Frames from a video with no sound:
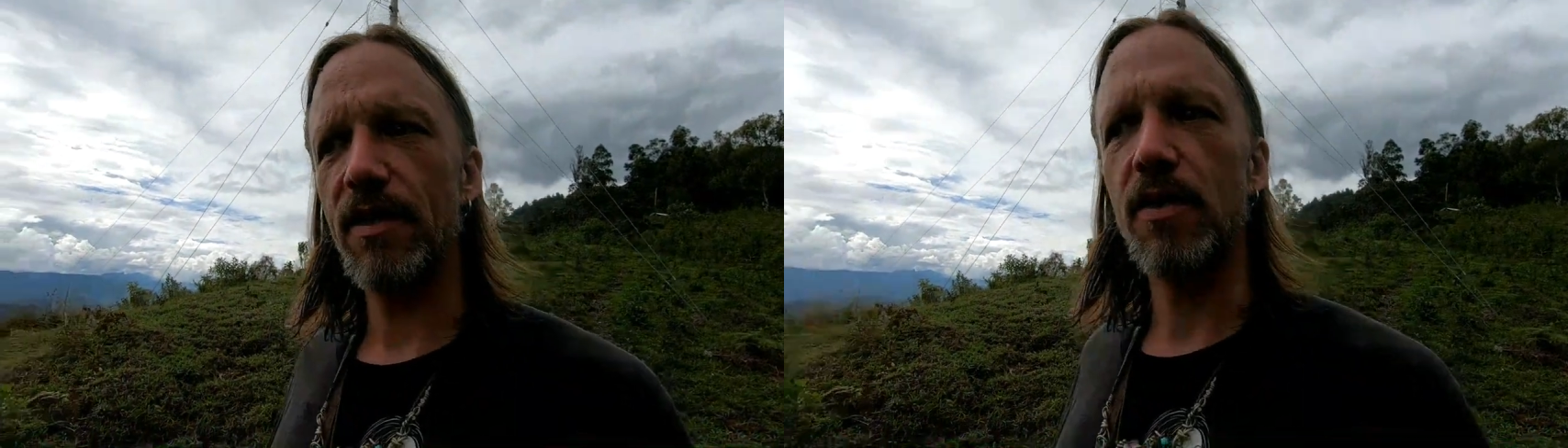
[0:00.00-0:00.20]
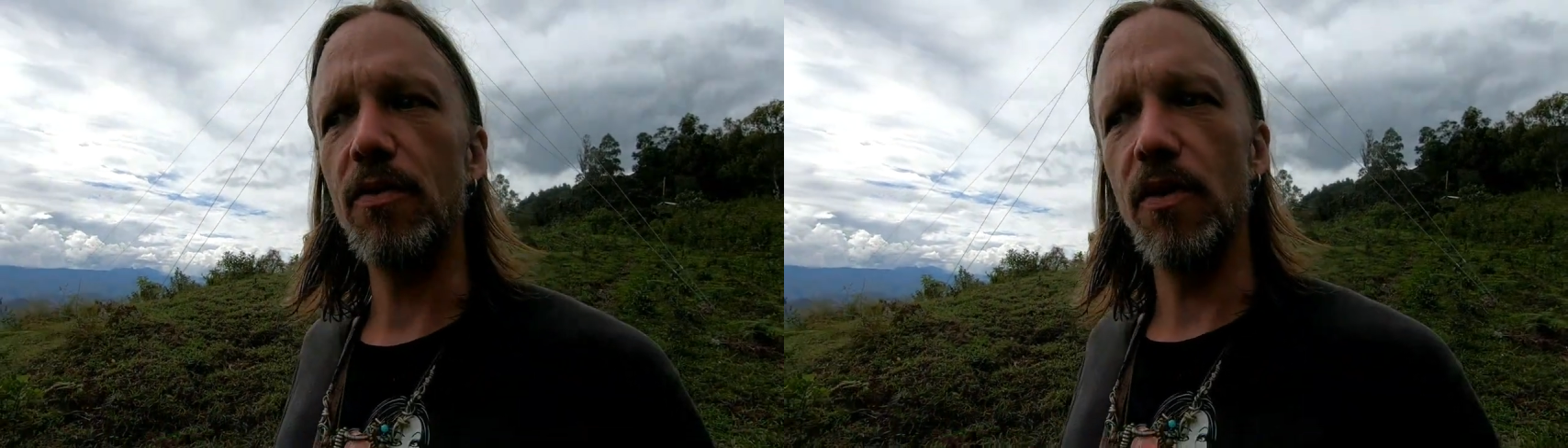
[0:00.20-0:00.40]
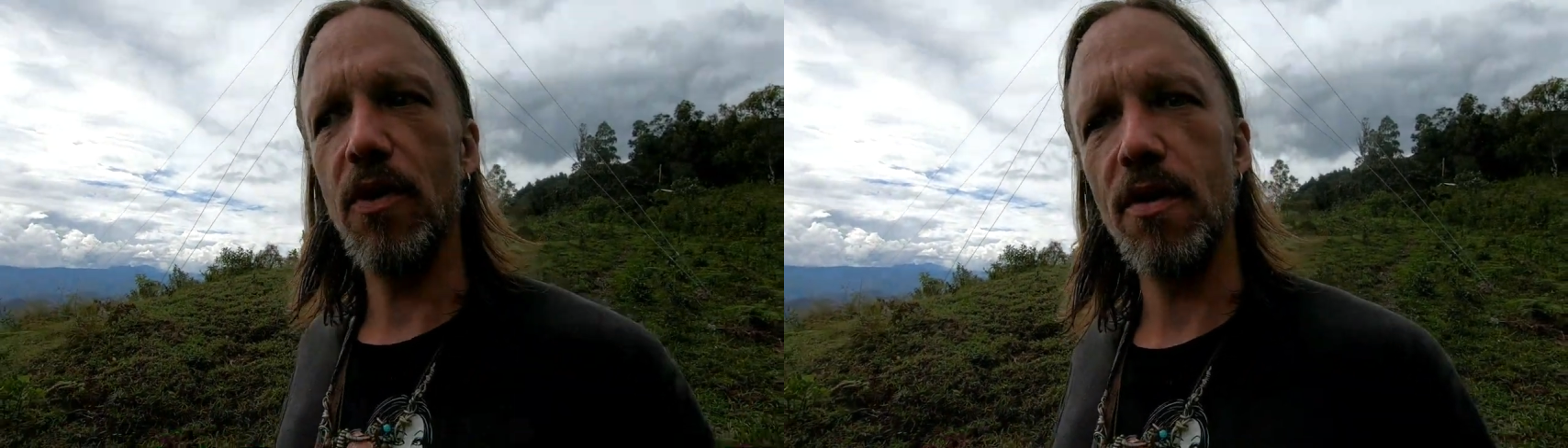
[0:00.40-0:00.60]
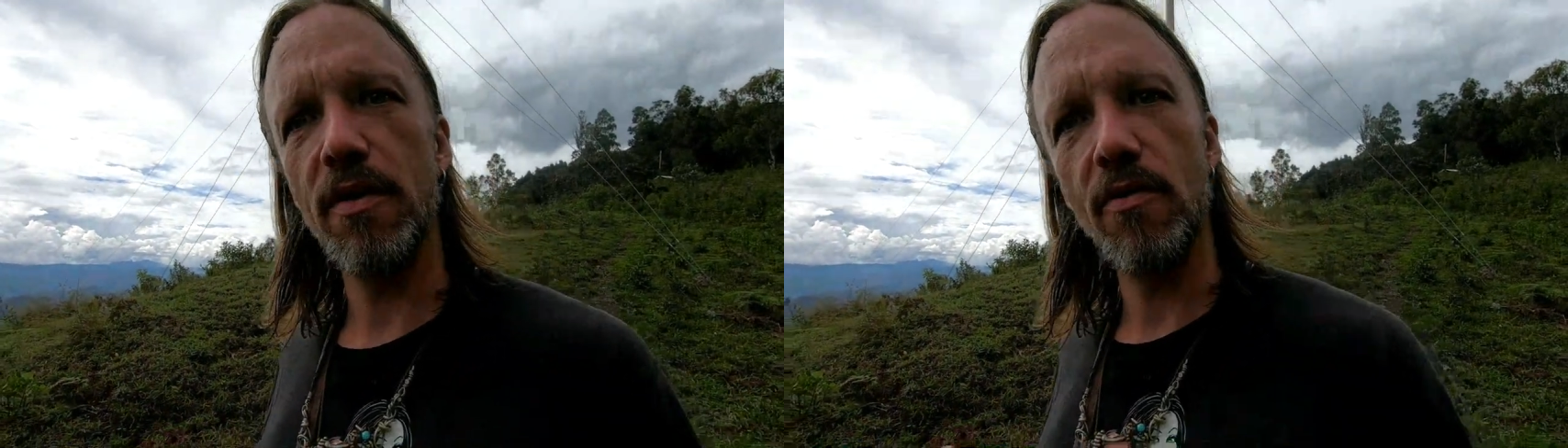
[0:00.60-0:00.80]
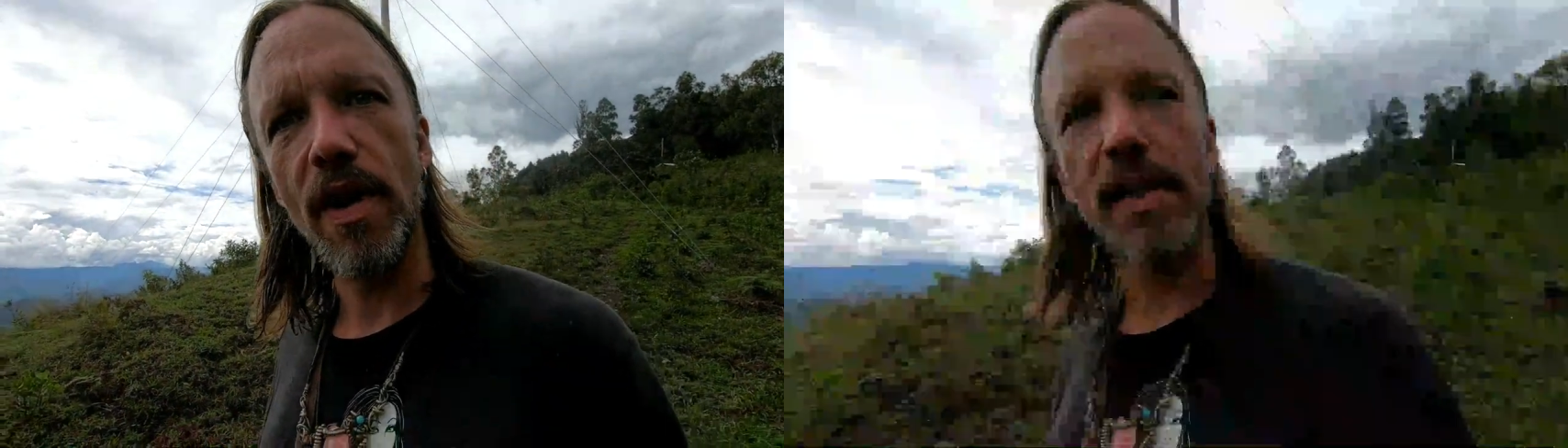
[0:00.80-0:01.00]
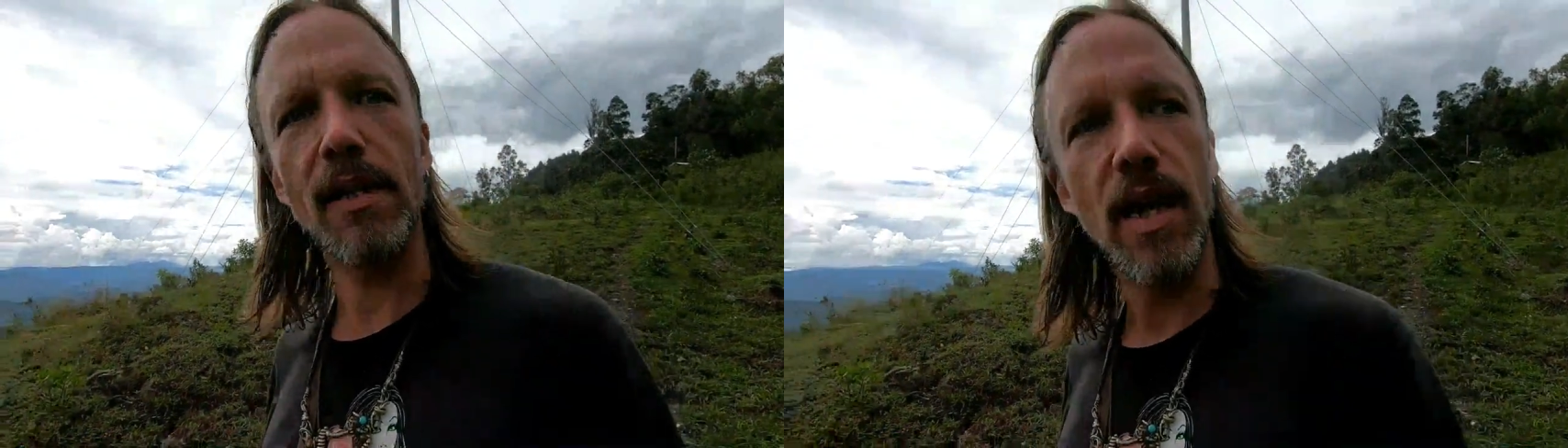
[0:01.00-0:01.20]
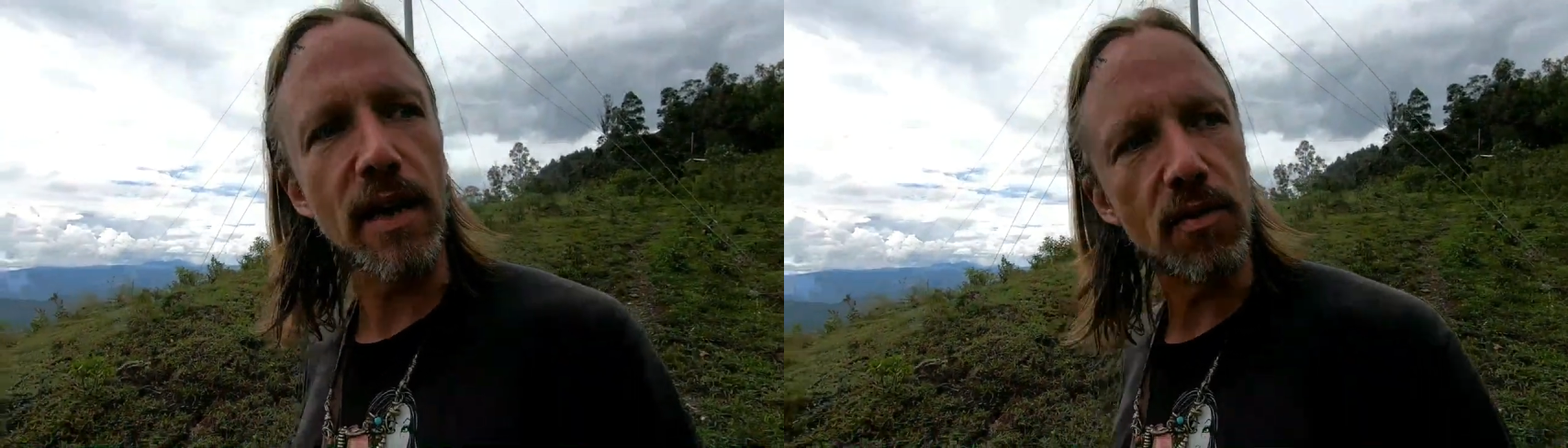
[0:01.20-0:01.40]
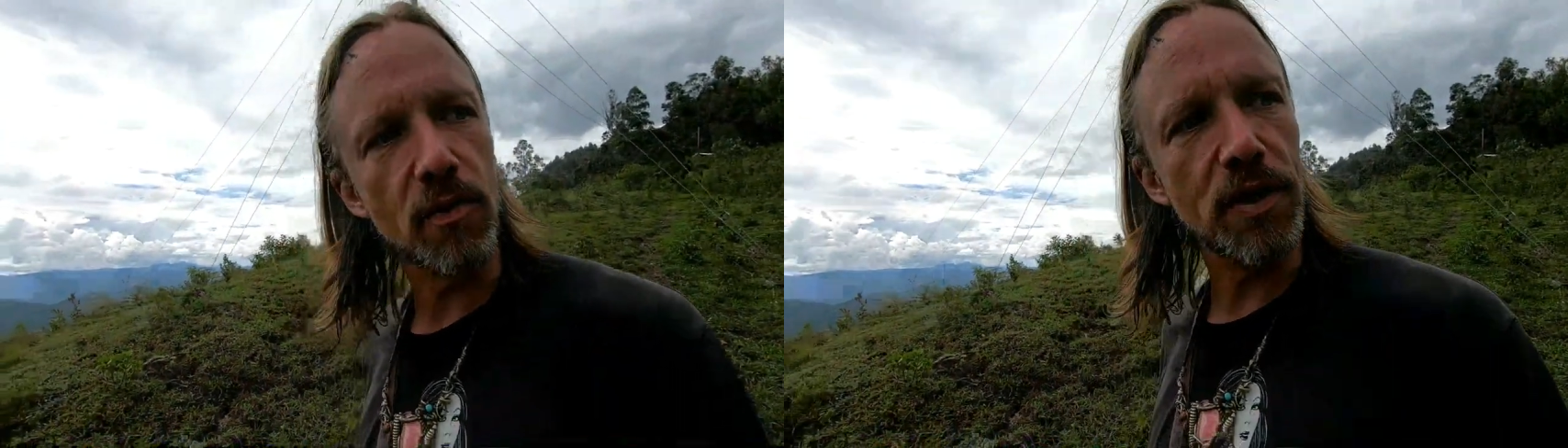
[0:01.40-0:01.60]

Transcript: to learn to recognize when